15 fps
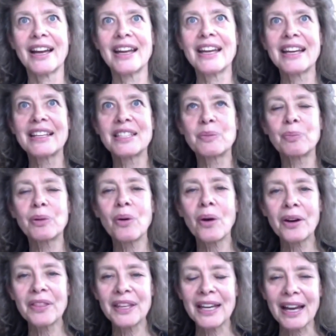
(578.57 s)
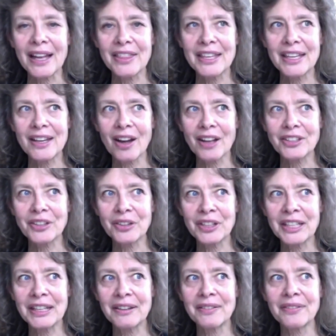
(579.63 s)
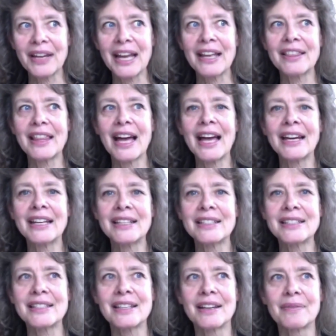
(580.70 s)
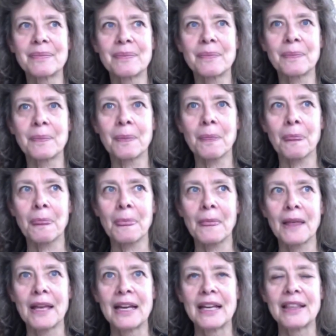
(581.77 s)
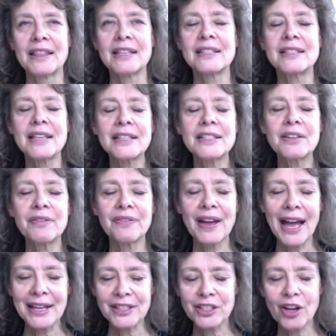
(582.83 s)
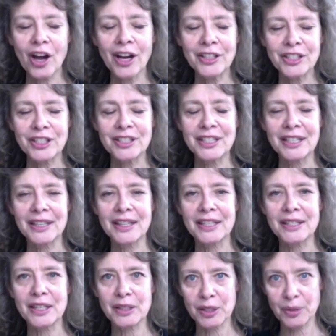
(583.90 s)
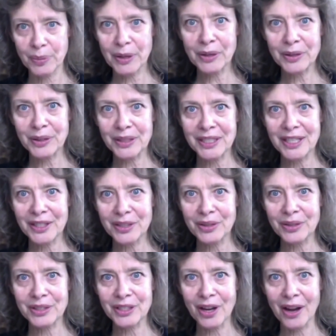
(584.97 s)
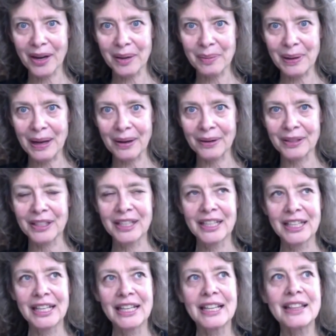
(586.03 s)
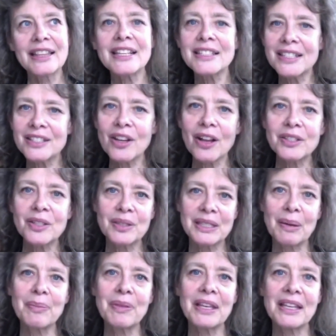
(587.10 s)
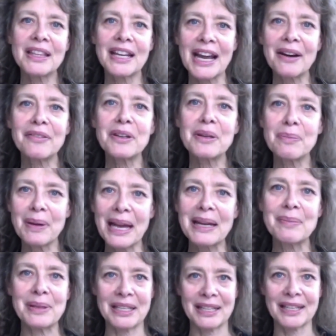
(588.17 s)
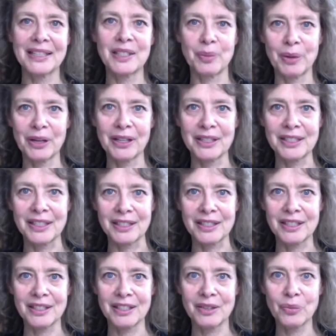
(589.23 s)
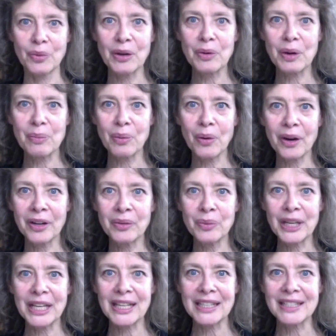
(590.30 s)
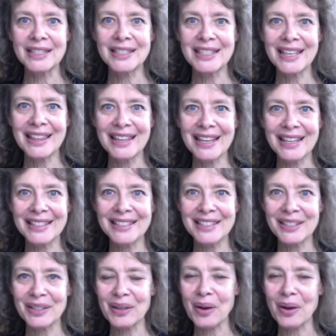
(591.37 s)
explore the alternative, and that is this sense of vast consciousness that the spiritual teachers talk about. This is also something that every baby experiences. When we're born, we can see this.